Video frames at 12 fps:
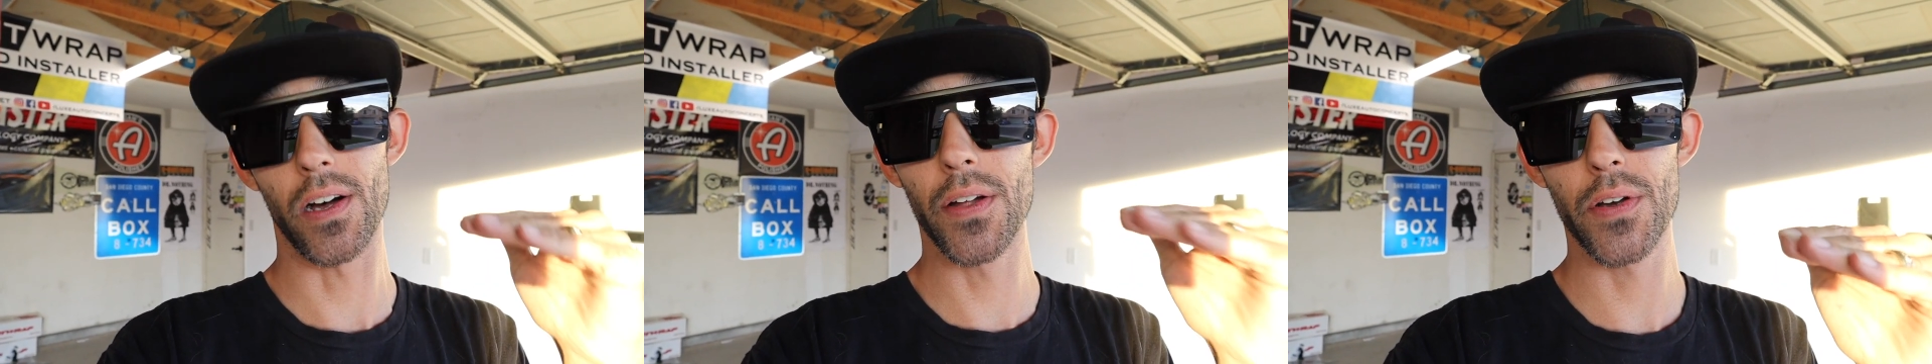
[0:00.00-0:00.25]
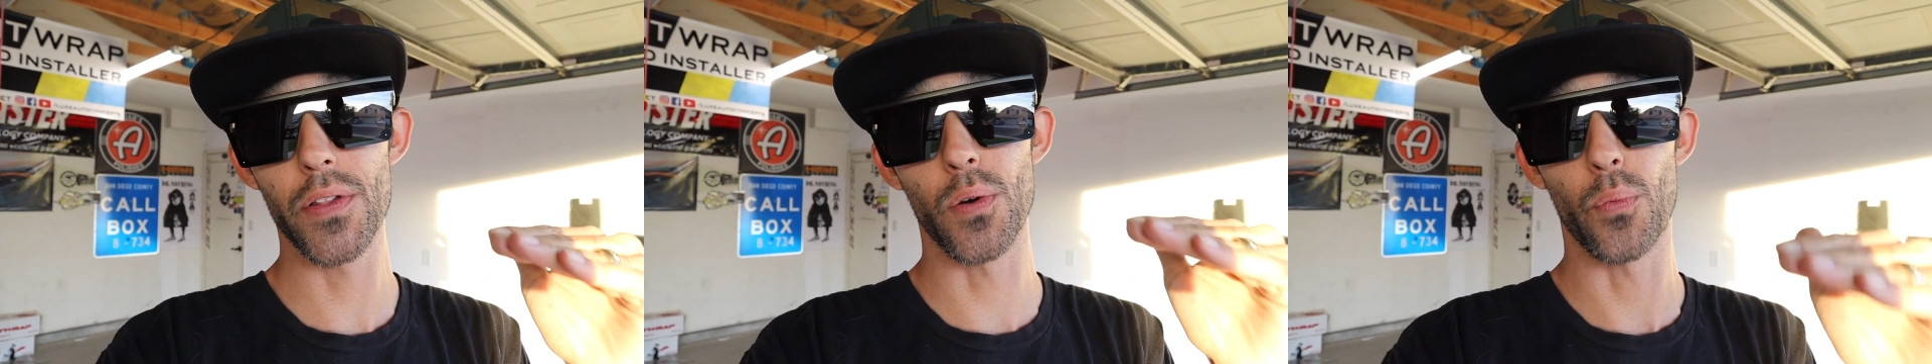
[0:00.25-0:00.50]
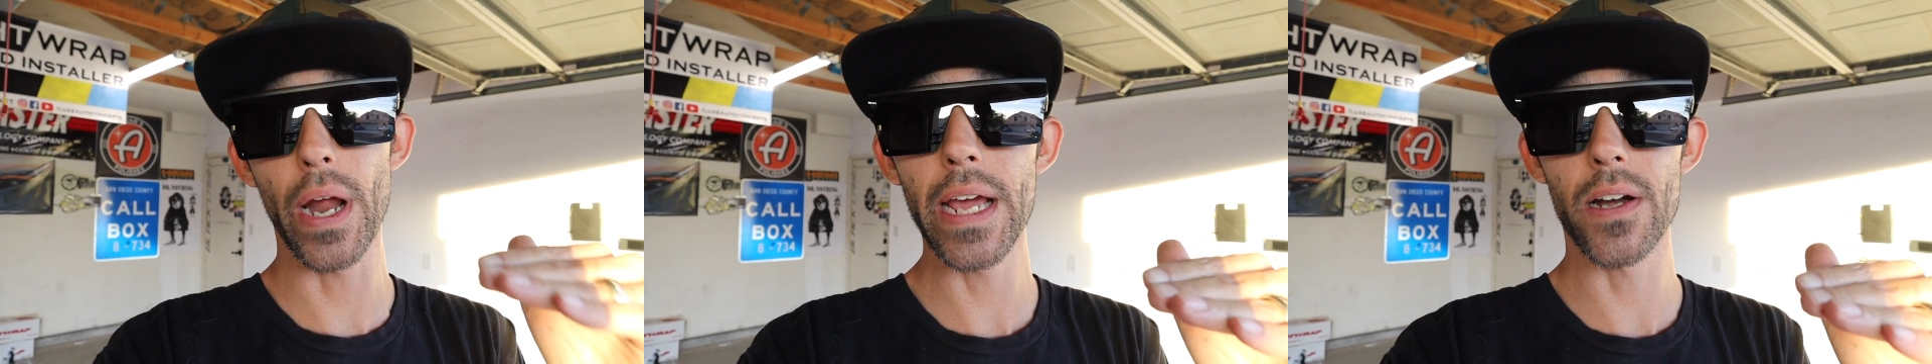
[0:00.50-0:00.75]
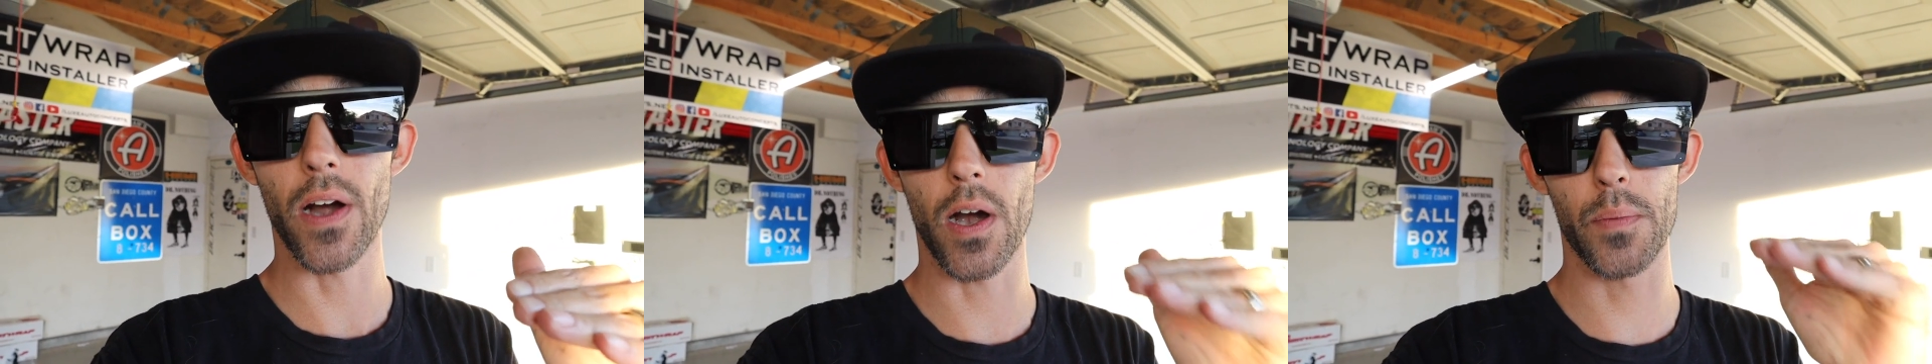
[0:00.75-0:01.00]
under the
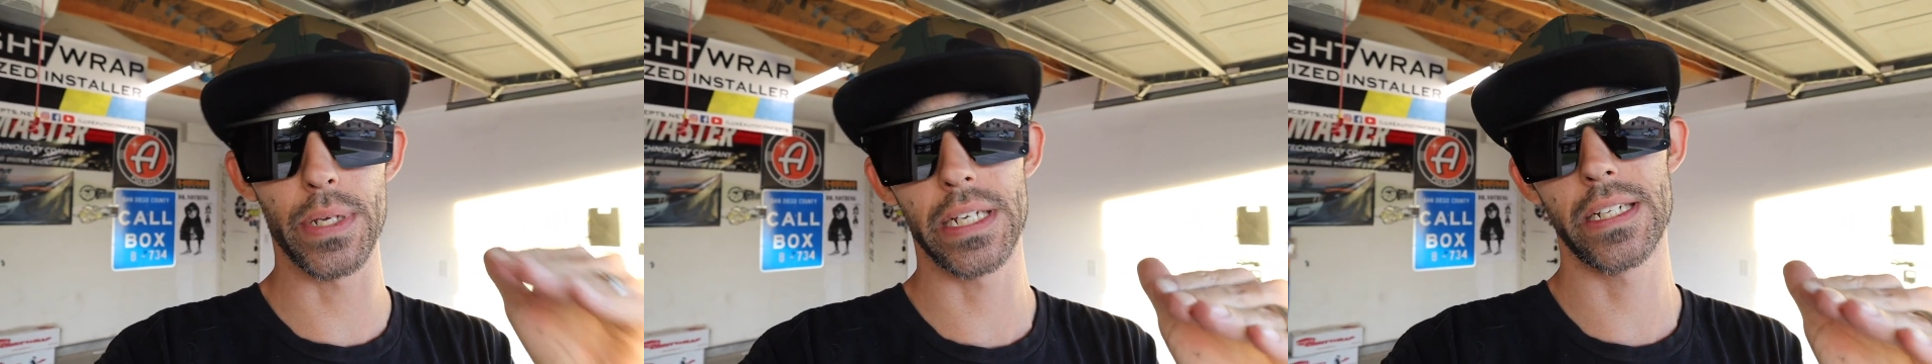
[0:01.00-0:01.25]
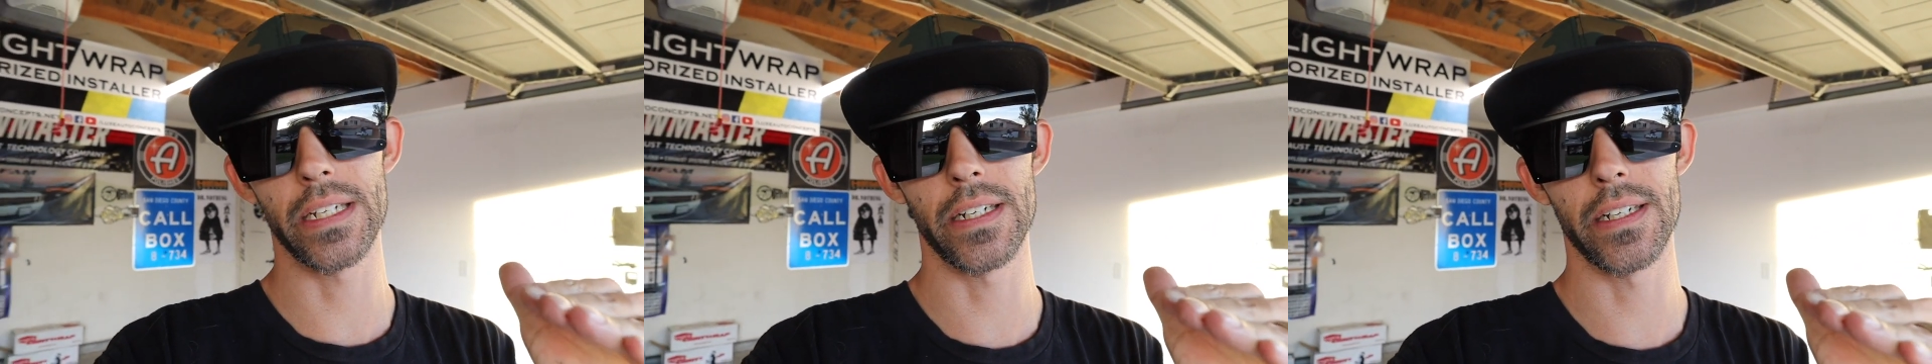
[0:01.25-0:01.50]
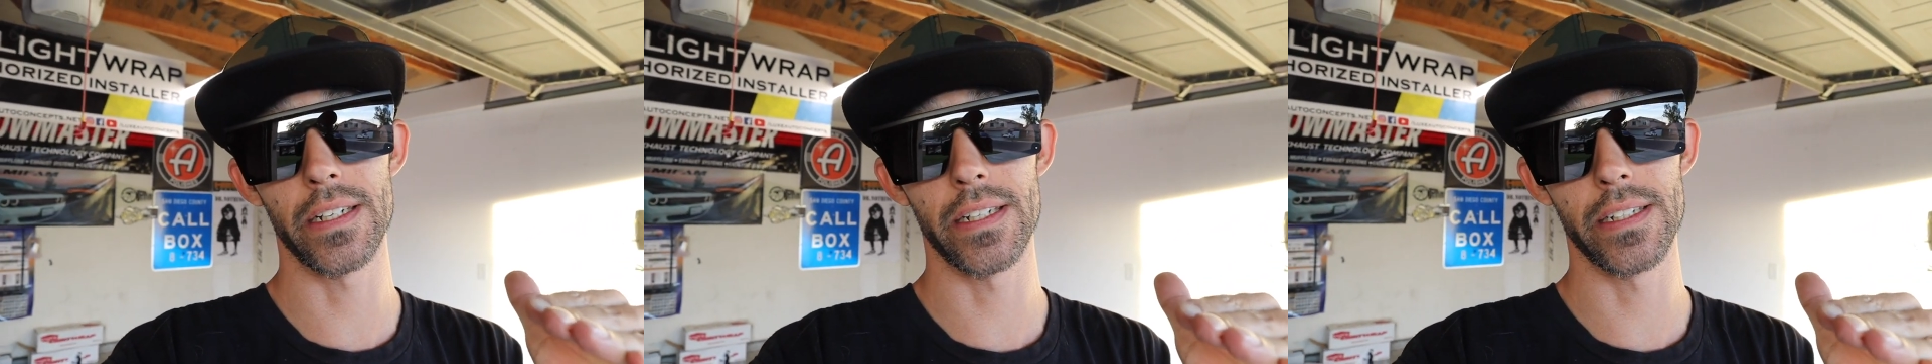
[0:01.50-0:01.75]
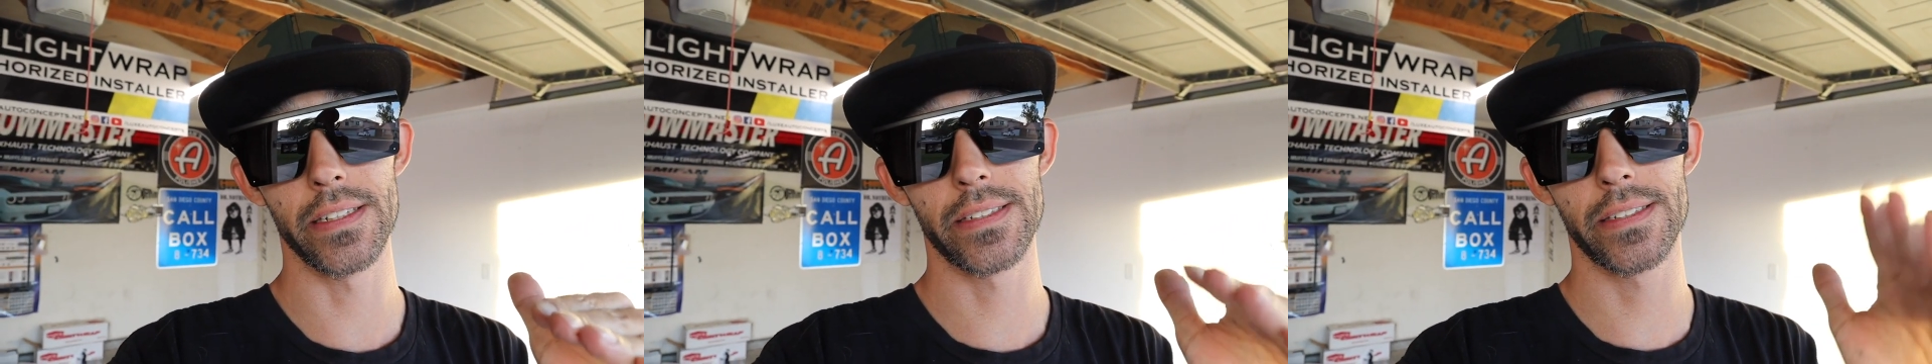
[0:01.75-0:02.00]
radar
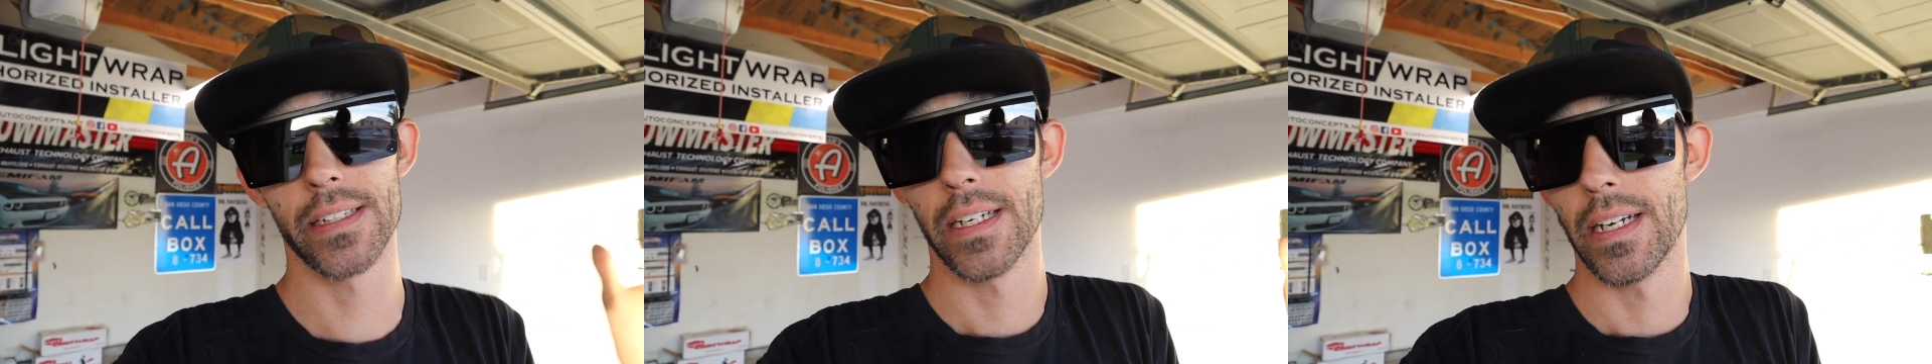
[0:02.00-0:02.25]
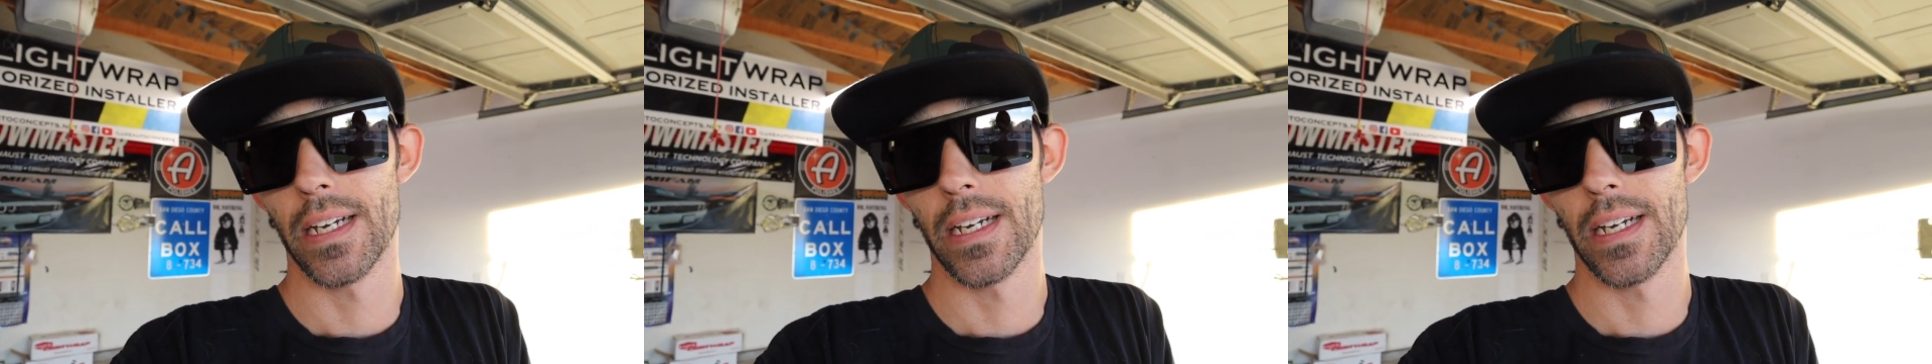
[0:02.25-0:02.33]
because,